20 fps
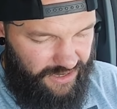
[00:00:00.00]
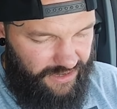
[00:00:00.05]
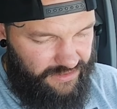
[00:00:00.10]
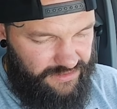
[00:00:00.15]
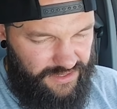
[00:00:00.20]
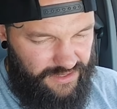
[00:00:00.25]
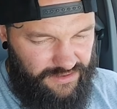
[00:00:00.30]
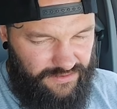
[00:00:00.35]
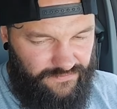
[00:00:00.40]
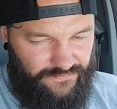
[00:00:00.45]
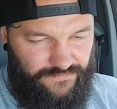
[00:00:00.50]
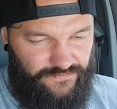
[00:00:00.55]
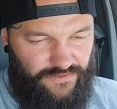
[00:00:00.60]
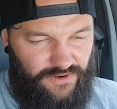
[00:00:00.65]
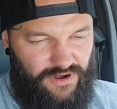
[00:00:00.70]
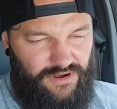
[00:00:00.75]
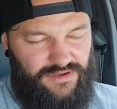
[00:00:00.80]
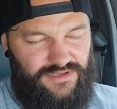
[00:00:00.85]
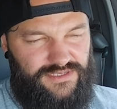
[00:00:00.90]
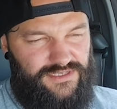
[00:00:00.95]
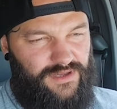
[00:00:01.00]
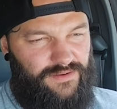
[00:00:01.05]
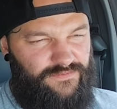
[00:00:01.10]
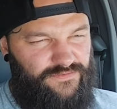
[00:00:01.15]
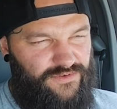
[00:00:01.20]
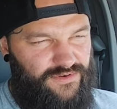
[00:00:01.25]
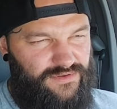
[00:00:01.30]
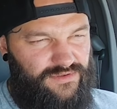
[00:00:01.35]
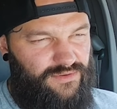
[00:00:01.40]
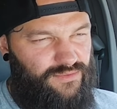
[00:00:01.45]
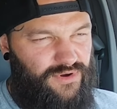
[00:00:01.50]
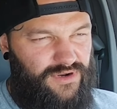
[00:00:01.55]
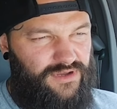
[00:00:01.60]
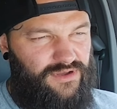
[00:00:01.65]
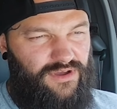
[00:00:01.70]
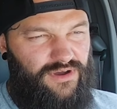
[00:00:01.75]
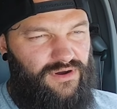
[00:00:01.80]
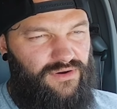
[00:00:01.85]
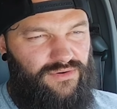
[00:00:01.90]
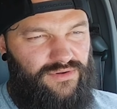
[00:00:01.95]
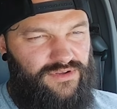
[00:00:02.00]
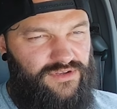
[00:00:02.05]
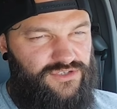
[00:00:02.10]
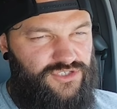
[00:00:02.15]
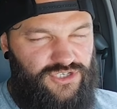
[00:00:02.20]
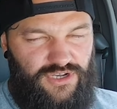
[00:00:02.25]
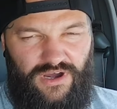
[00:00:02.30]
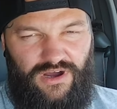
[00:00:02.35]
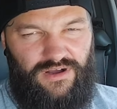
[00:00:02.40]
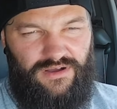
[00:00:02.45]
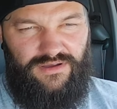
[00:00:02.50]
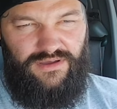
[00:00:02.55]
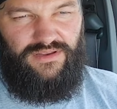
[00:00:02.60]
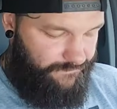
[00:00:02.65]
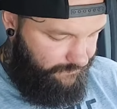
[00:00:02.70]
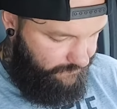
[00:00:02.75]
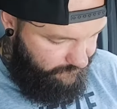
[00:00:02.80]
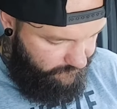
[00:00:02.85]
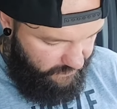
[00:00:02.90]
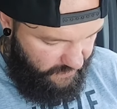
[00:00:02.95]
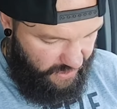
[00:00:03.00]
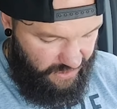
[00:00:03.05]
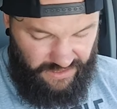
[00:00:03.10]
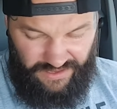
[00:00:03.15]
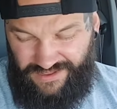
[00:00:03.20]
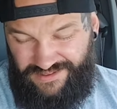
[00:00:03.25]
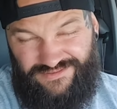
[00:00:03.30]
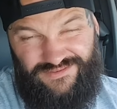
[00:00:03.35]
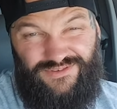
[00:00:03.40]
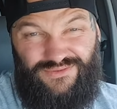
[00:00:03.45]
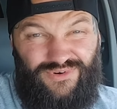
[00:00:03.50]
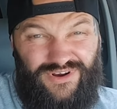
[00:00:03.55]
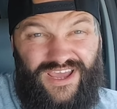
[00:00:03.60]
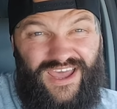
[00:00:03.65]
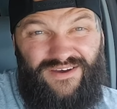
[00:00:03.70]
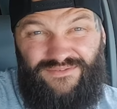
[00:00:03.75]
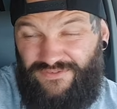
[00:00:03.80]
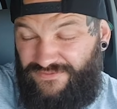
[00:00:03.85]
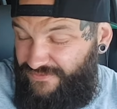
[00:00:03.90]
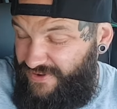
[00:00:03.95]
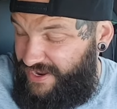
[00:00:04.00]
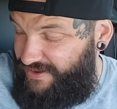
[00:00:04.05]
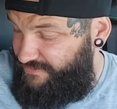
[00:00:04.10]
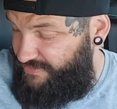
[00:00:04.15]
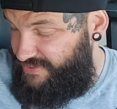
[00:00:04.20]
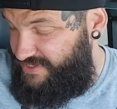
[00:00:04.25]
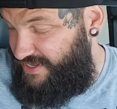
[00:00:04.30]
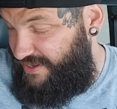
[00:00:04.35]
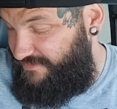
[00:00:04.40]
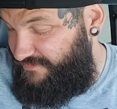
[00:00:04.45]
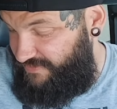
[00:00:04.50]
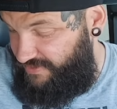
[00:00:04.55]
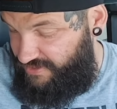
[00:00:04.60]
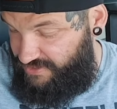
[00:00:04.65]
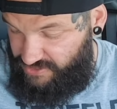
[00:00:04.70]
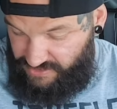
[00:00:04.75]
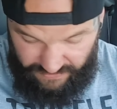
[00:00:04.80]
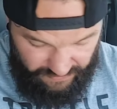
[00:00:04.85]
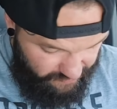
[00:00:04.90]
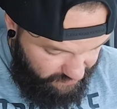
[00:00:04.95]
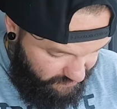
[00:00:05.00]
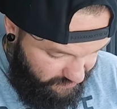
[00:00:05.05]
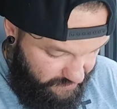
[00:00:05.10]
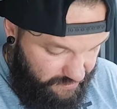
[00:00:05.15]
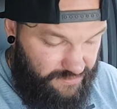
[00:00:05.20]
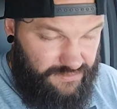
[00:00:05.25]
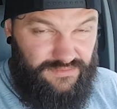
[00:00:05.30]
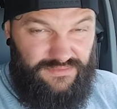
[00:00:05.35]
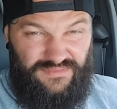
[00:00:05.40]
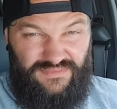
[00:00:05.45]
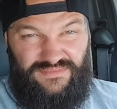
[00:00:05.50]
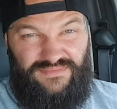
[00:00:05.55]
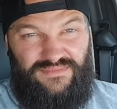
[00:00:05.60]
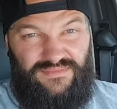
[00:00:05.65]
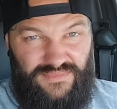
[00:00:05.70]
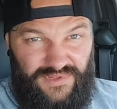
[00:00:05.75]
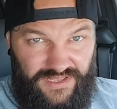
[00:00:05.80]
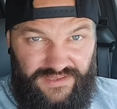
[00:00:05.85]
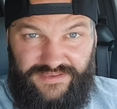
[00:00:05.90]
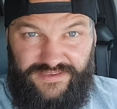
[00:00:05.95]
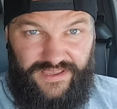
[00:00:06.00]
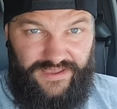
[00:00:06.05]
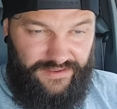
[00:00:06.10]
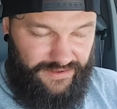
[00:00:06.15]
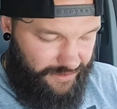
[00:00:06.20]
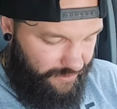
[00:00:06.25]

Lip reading: I think a frog is something you want to go in the junk. You want to have a fight with that fish. Let's say it.